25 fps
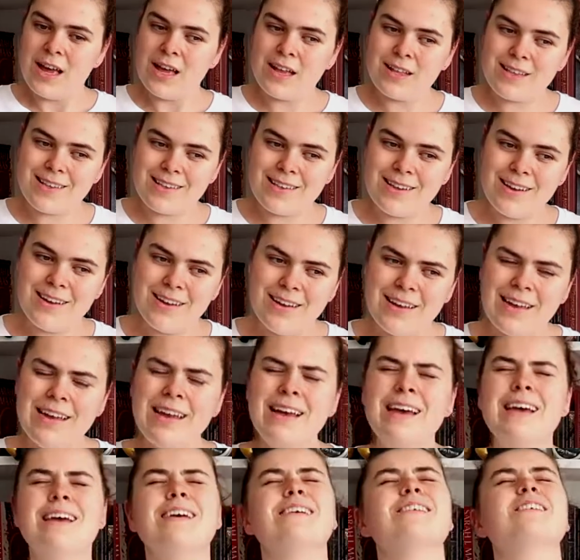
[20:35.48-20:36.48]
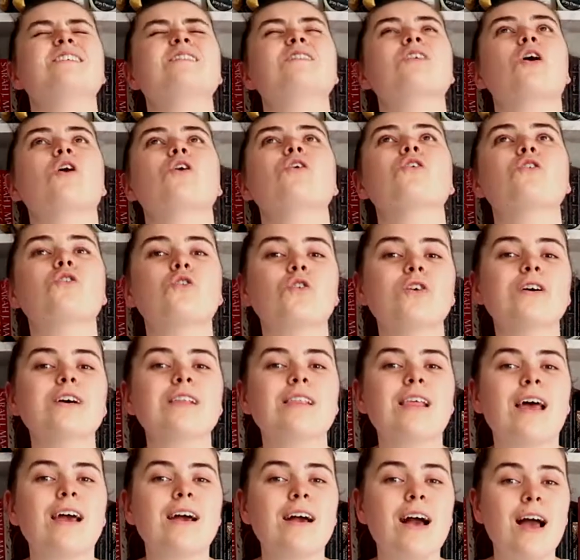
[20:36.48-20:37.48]
it's so
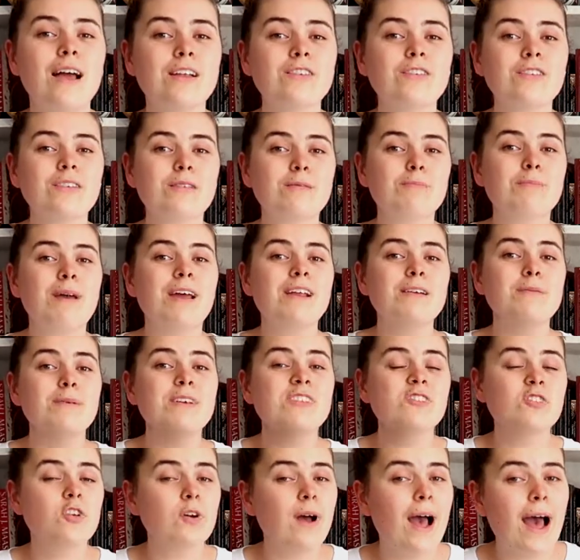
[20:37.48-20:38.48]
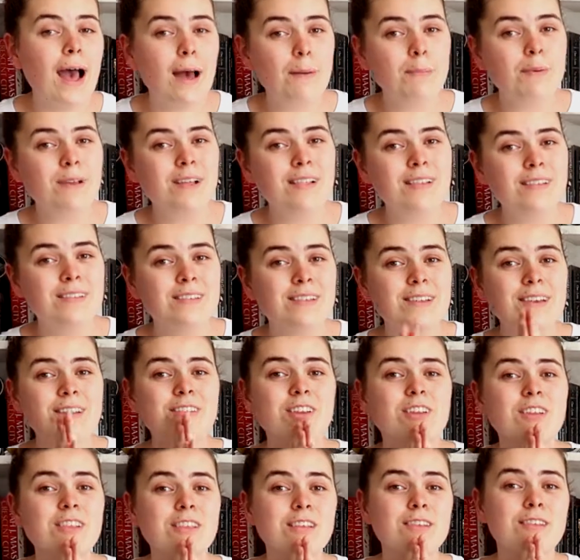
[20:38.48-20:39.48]
good. Like, I just made me so happy
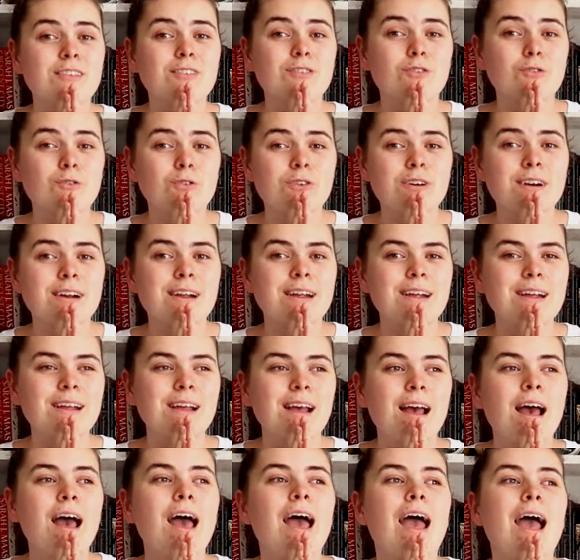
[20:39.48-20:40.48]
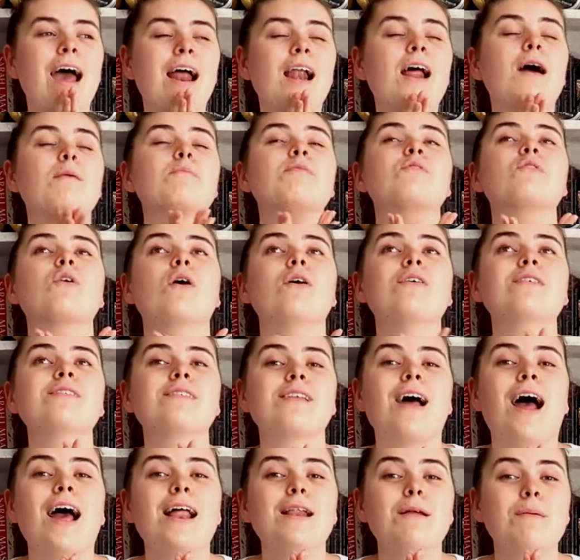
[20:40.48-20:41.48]
listening to this story, and I'm so
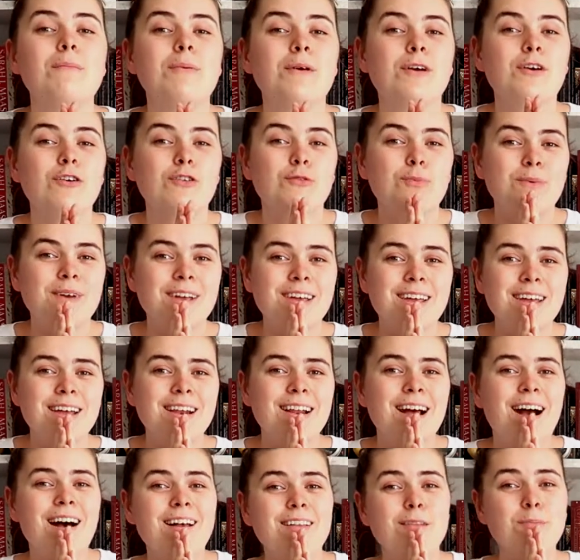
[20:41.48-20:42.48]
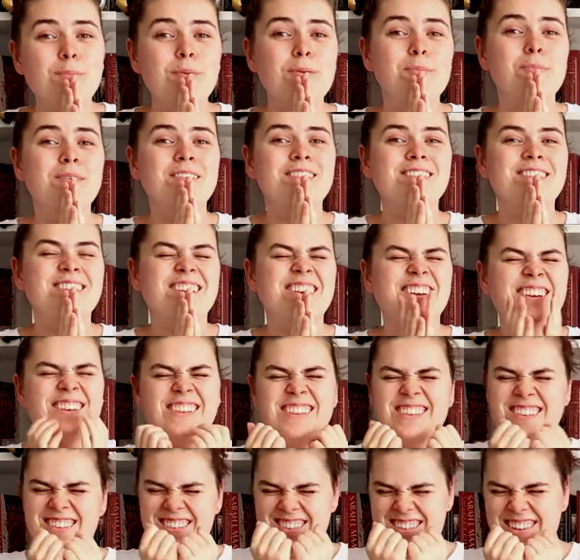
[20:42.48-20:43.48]
excited because we get husband material
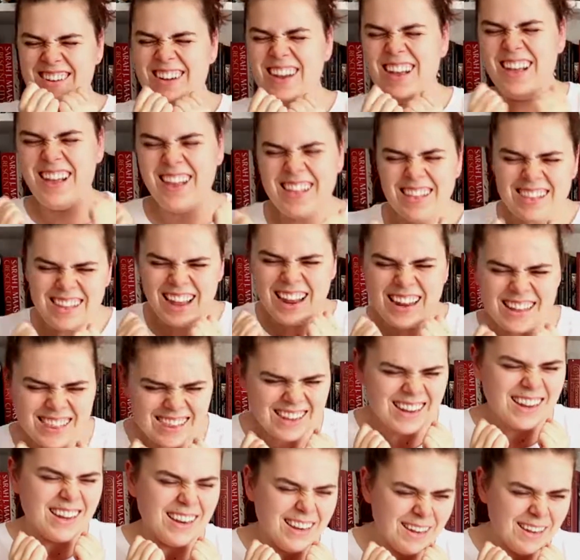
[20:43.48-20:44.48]
this year. I'm like,